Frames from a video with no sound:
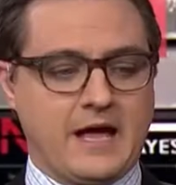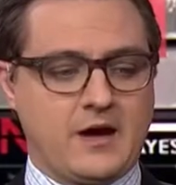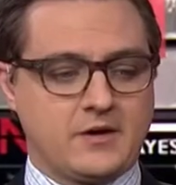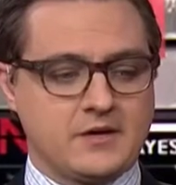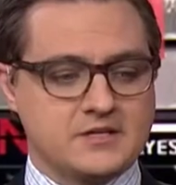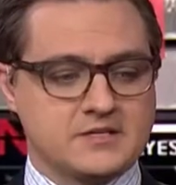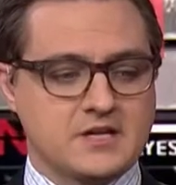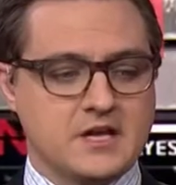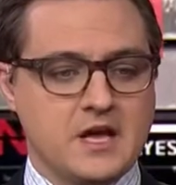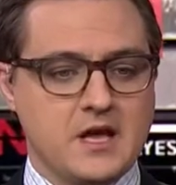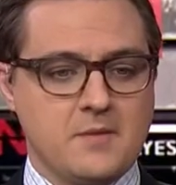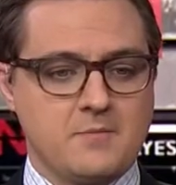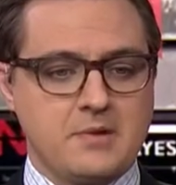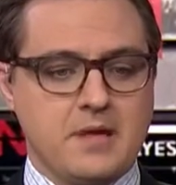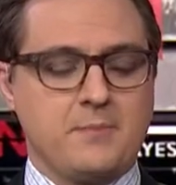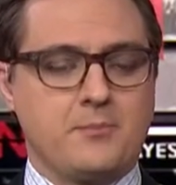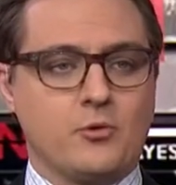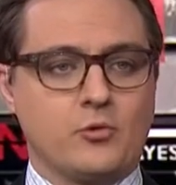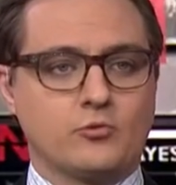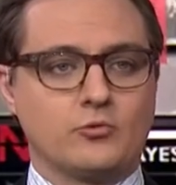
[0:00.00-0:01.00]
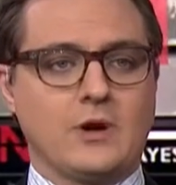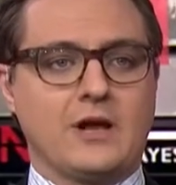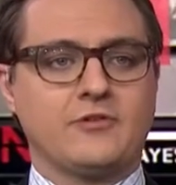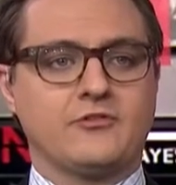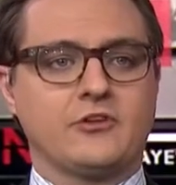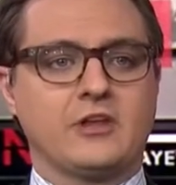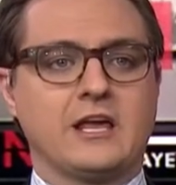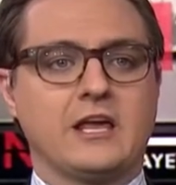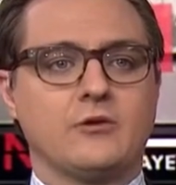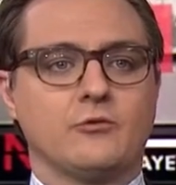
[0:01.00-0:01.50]
is people
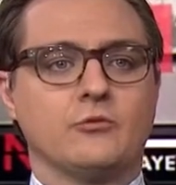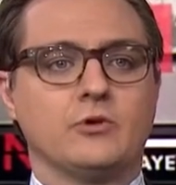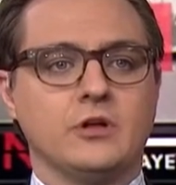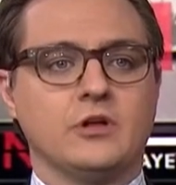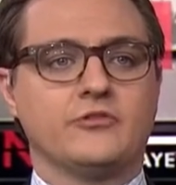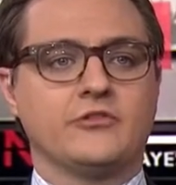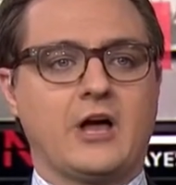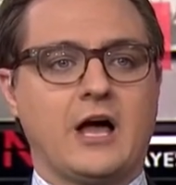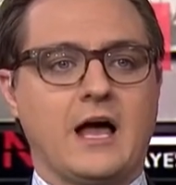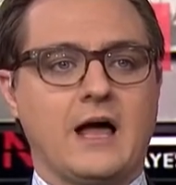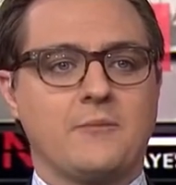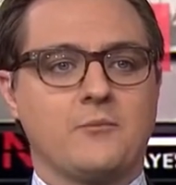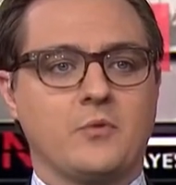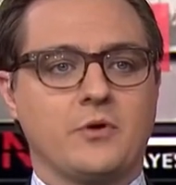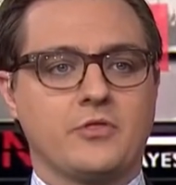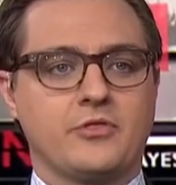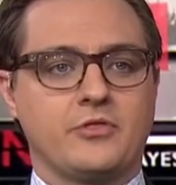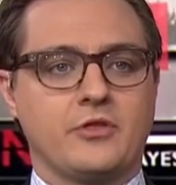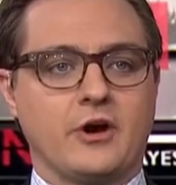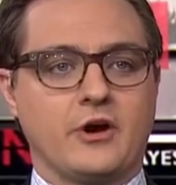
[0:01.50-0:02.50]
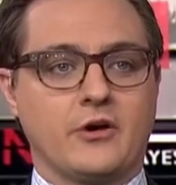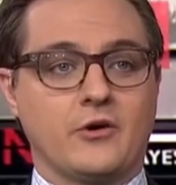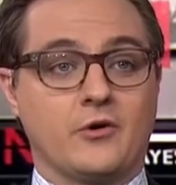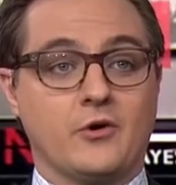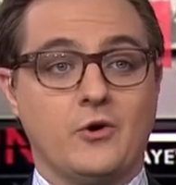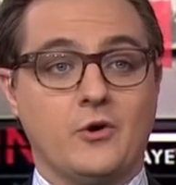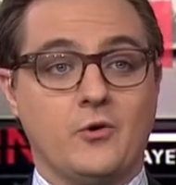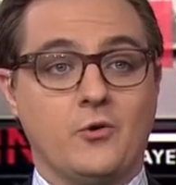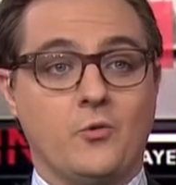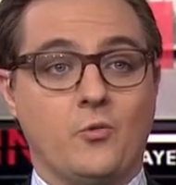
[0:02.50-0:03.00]
wrestling in real time with
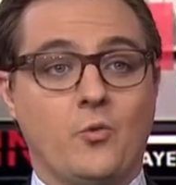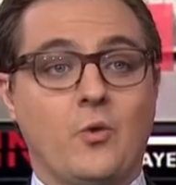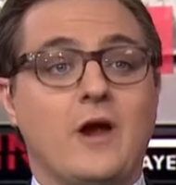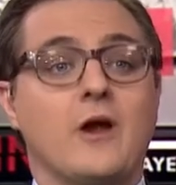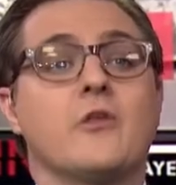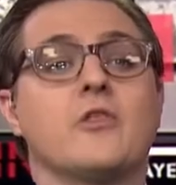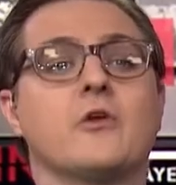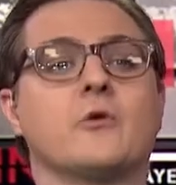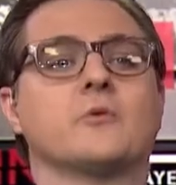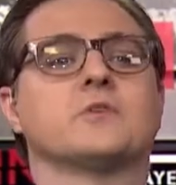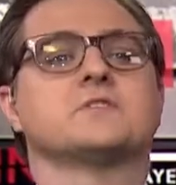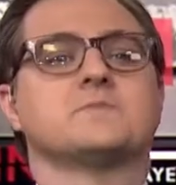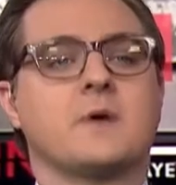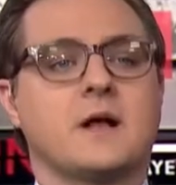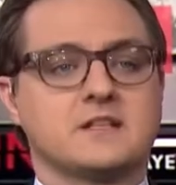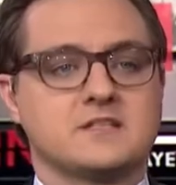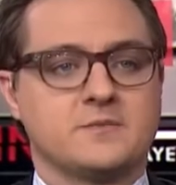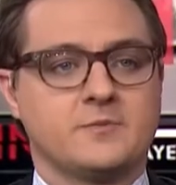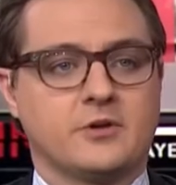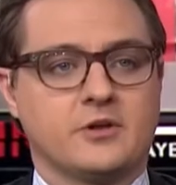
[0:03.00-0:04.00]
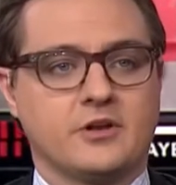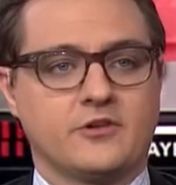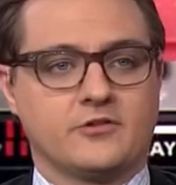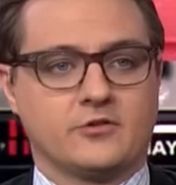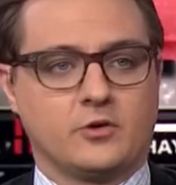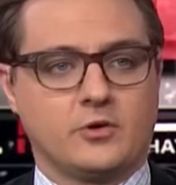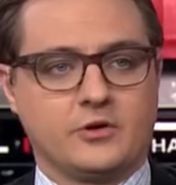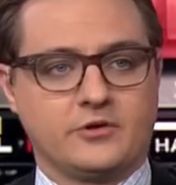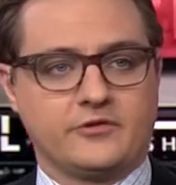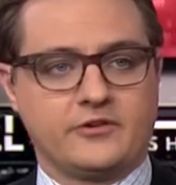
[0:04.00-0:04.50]
where their responsibilities
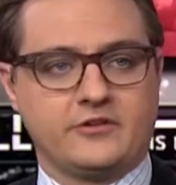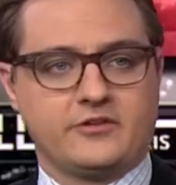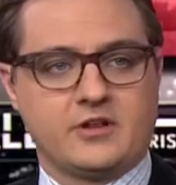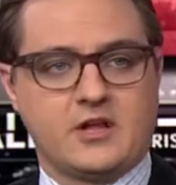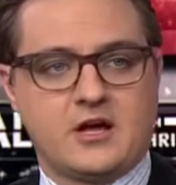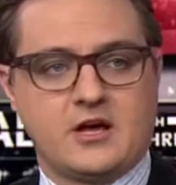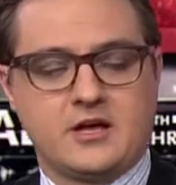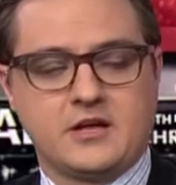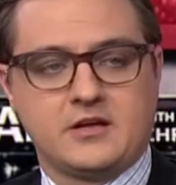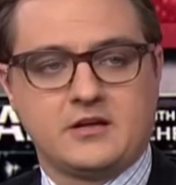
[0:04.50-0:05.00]
and loyalties lie.